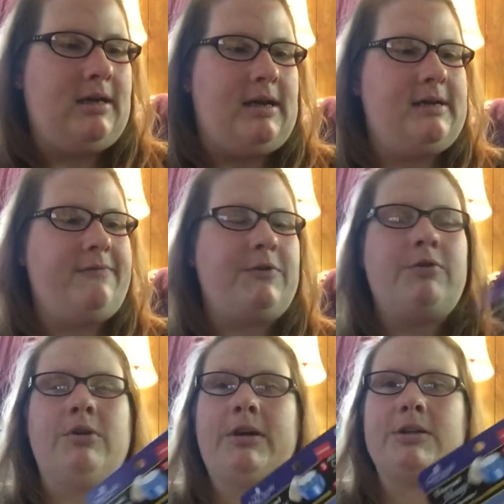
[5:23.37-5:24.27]
And if you
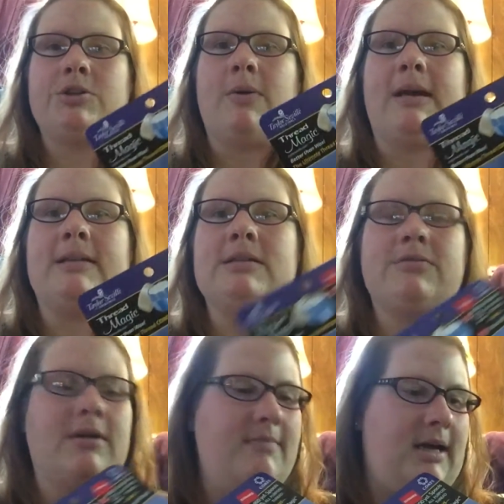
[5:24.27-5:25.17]
look at Joann's,
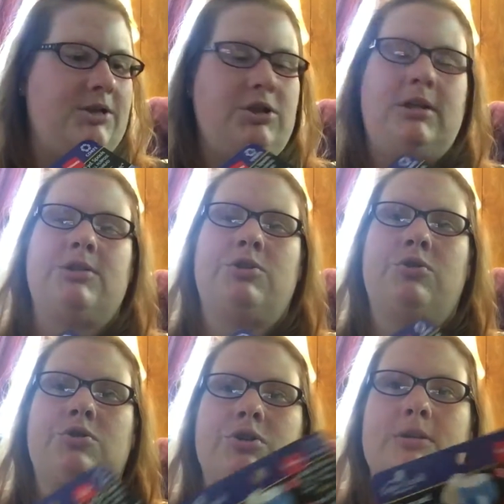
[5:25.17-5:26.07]
Thread Magic is
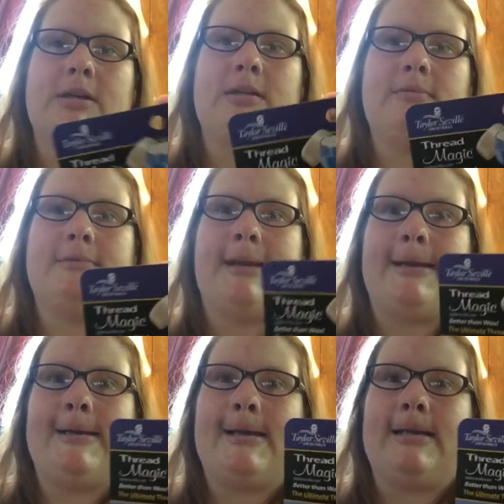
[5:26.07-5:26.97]
usually
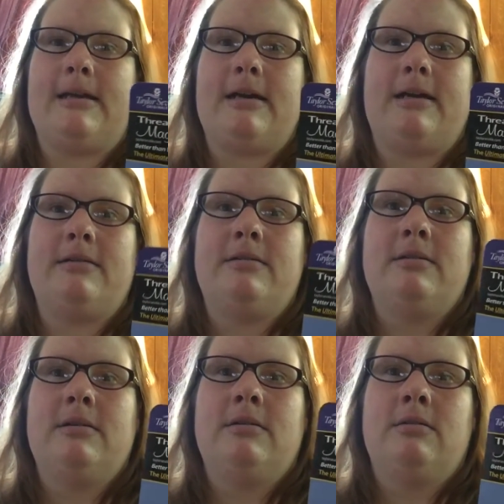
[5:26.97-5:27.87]
$9.99
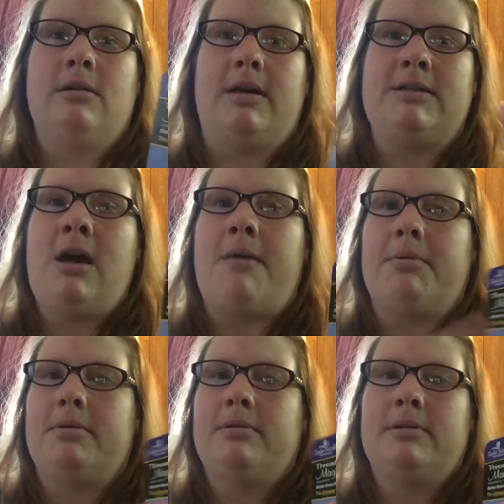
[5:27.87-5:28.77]
a tub.